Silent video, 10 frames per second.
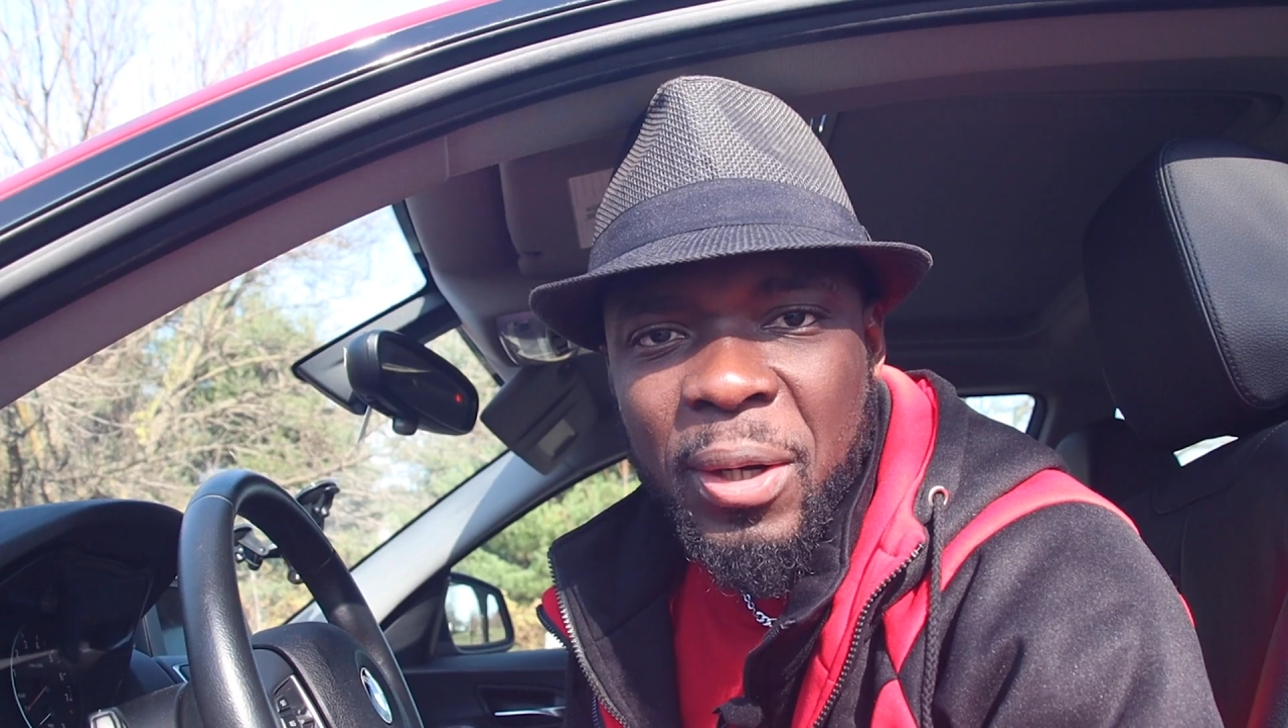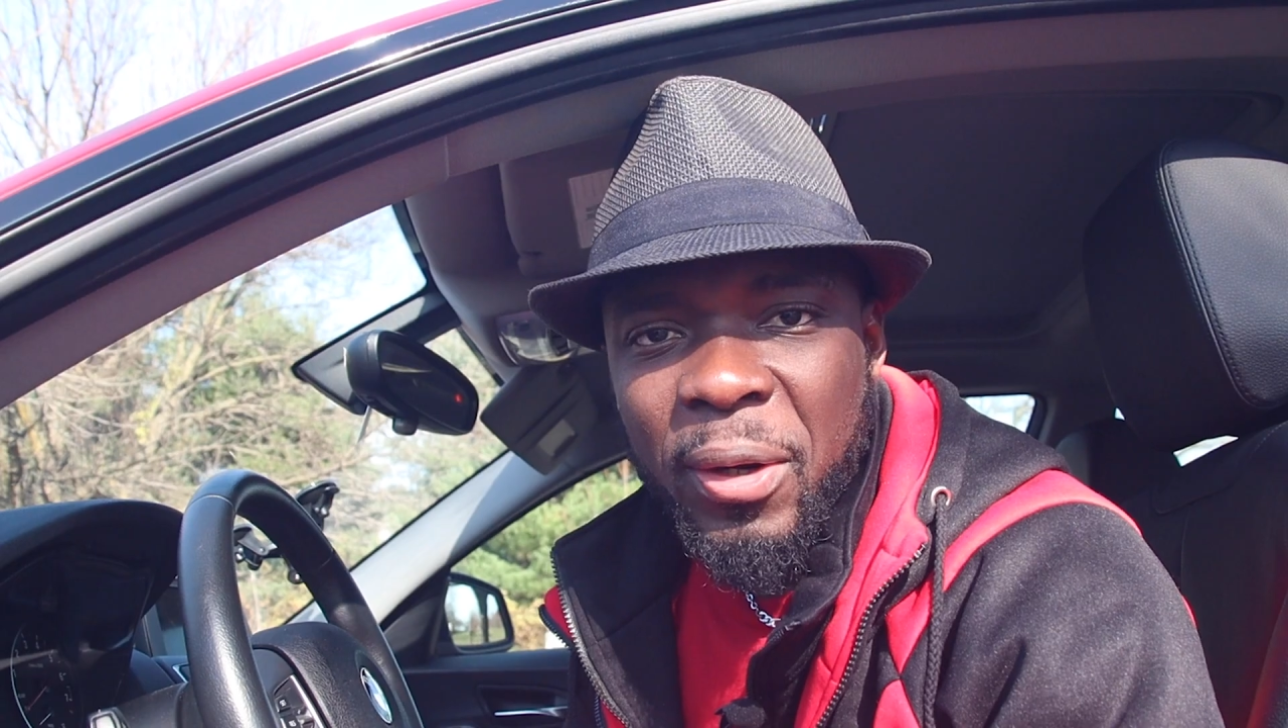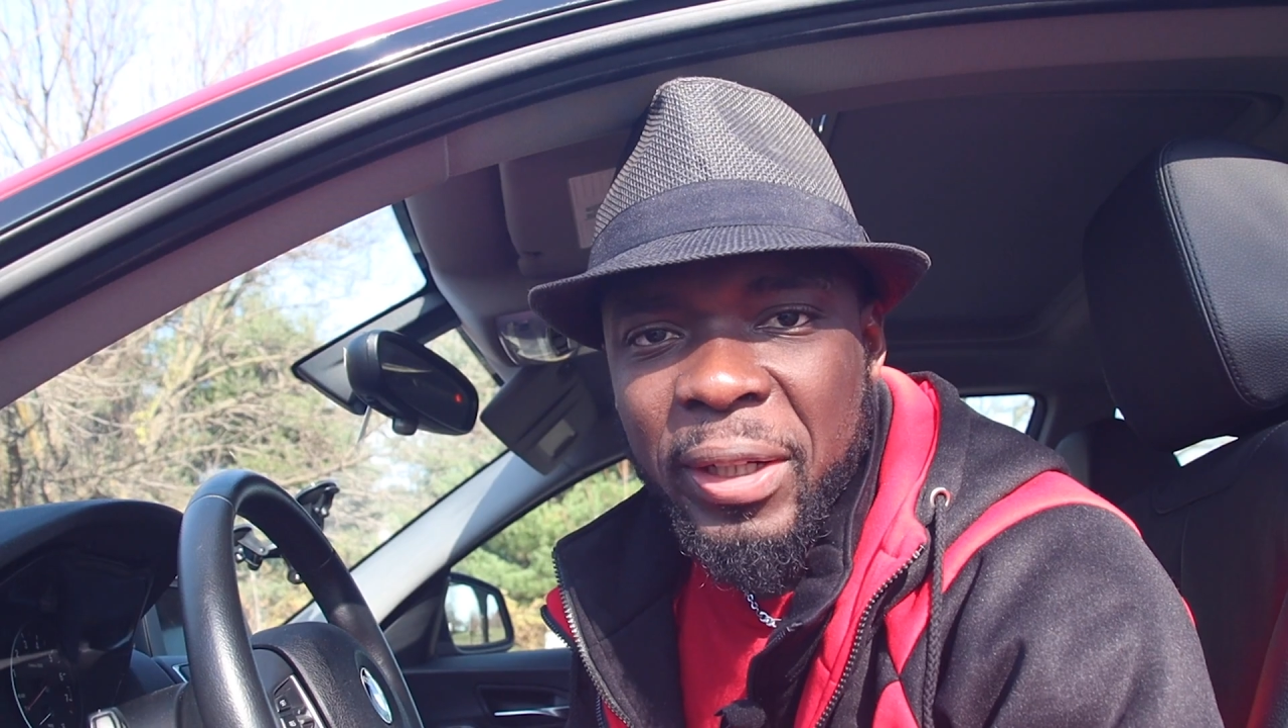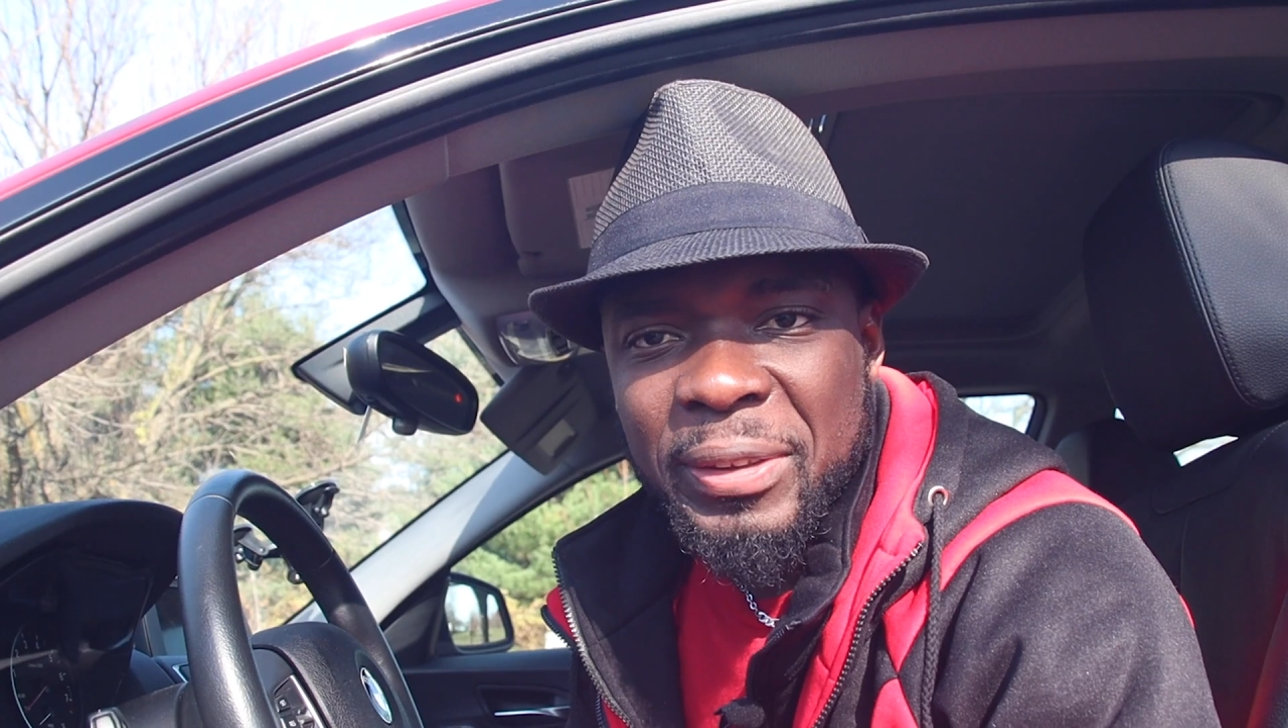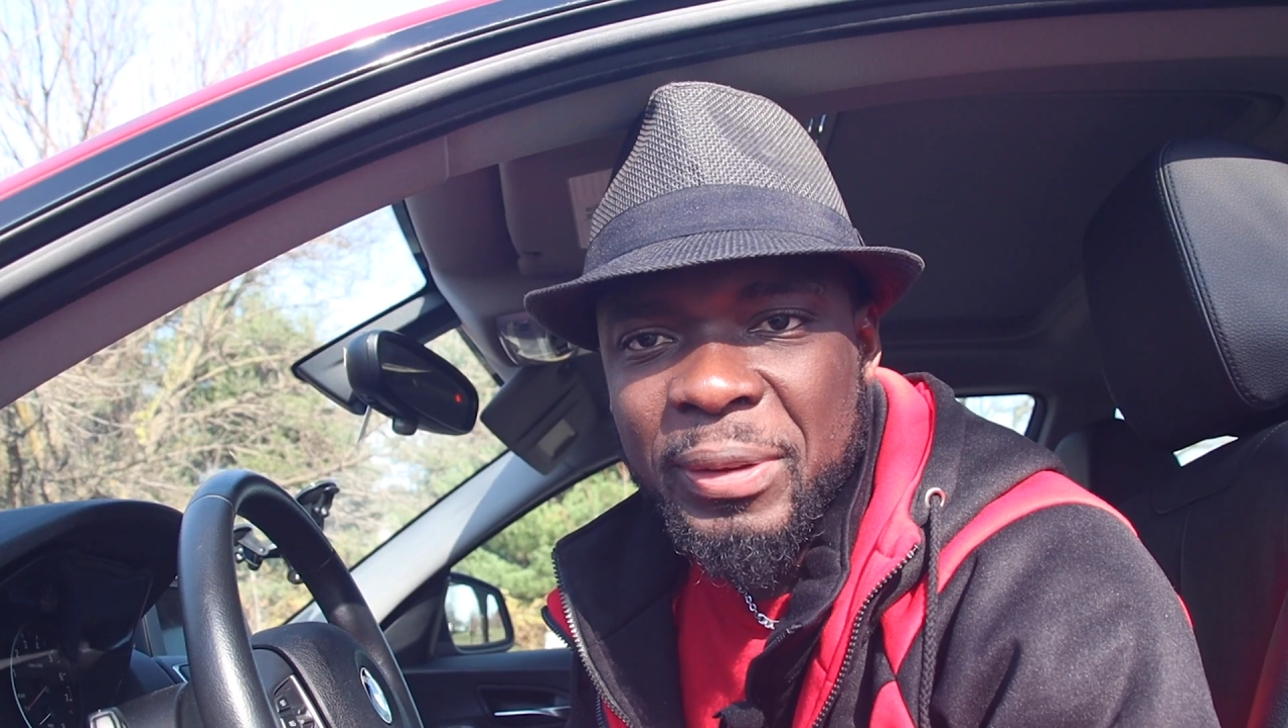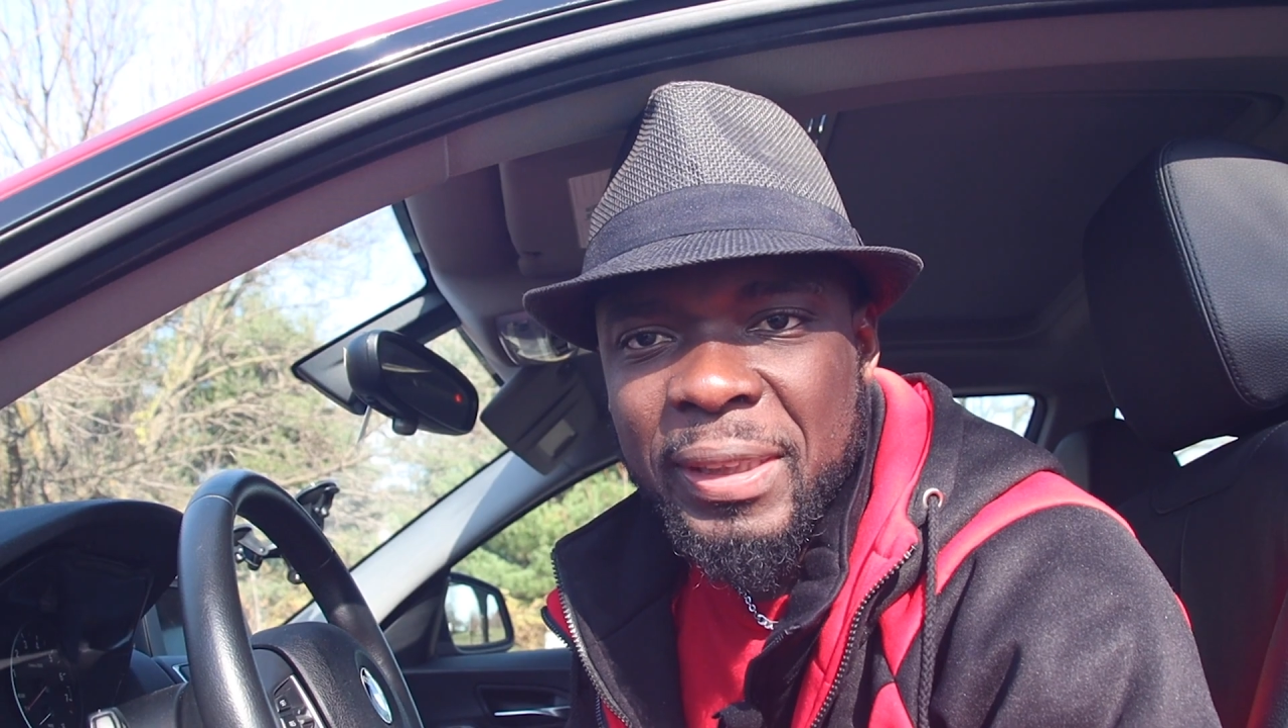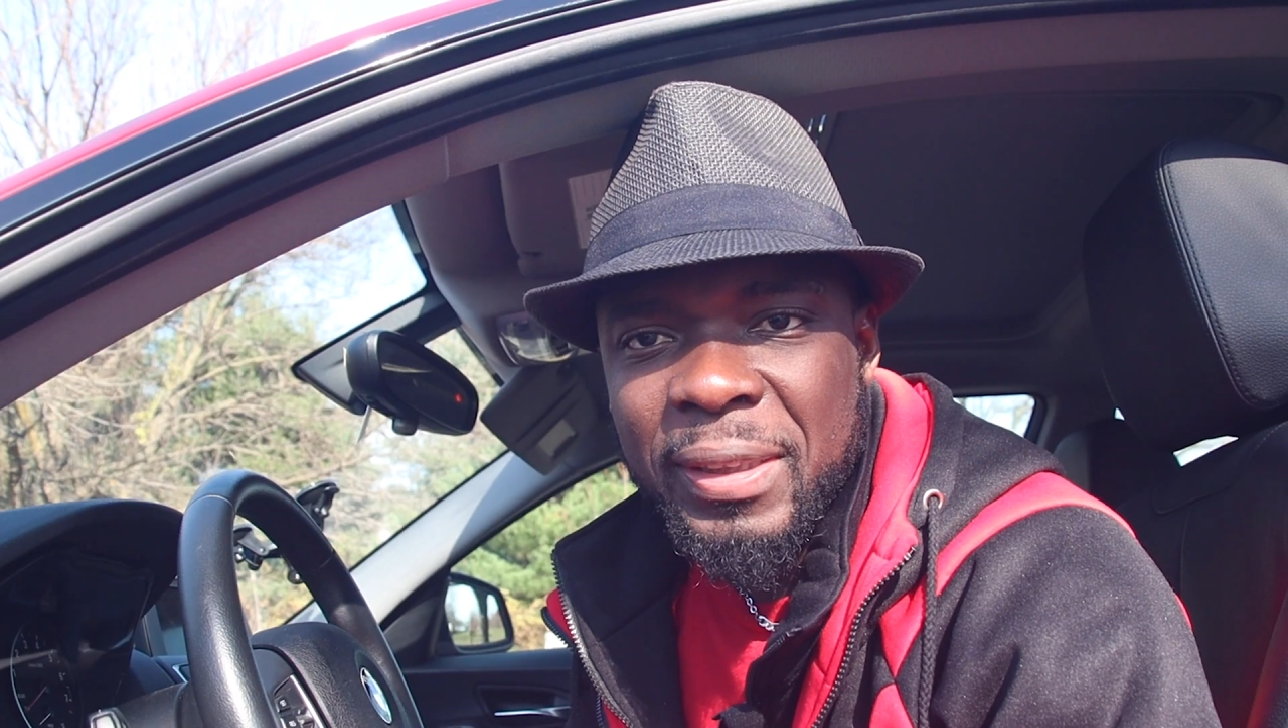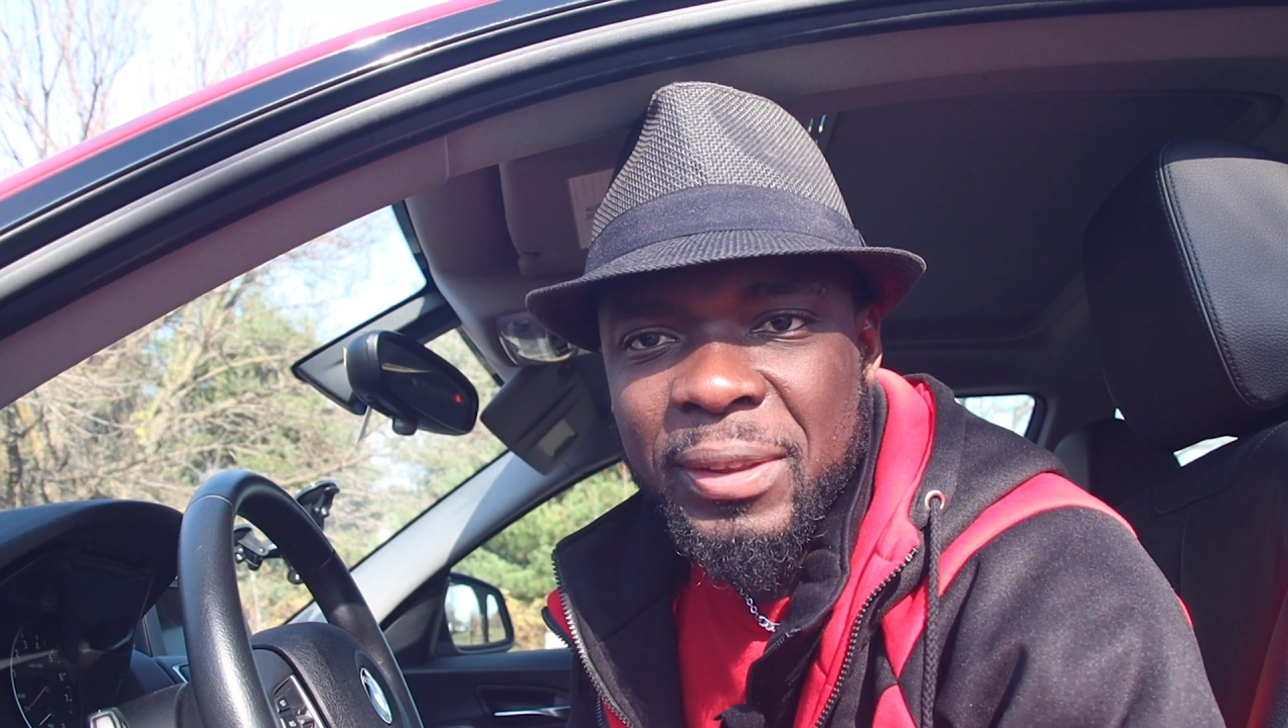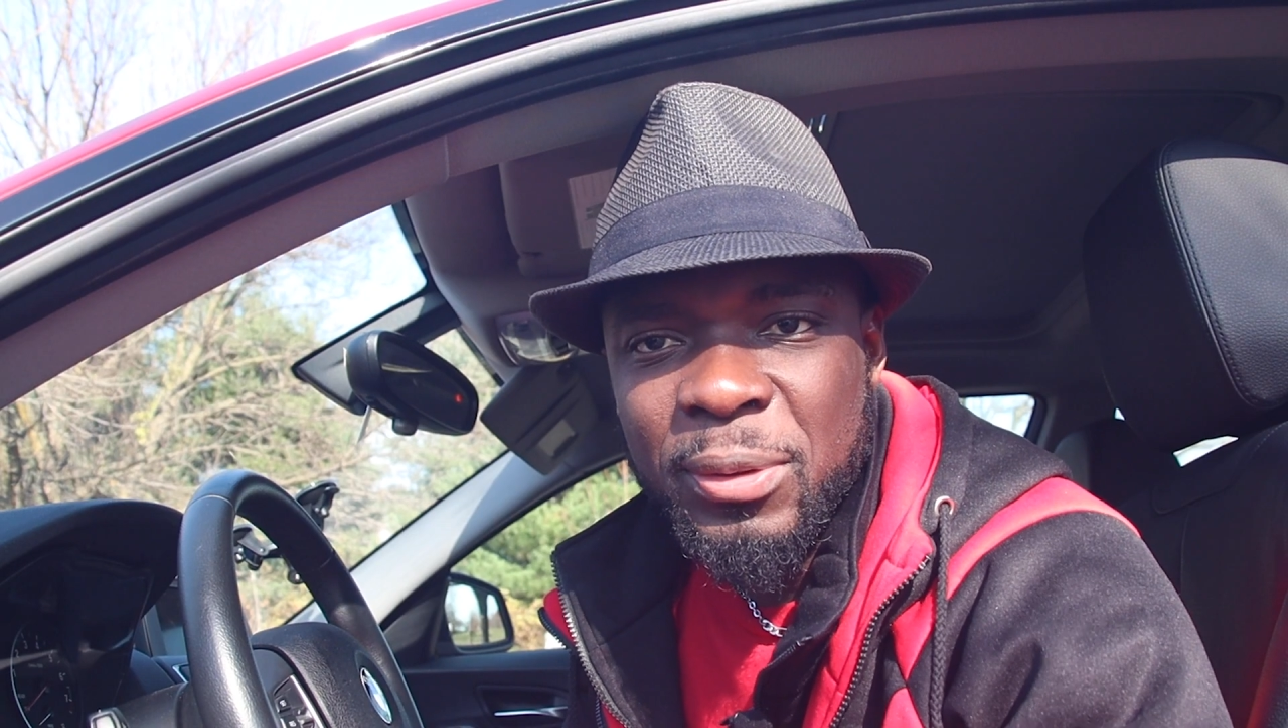all right you see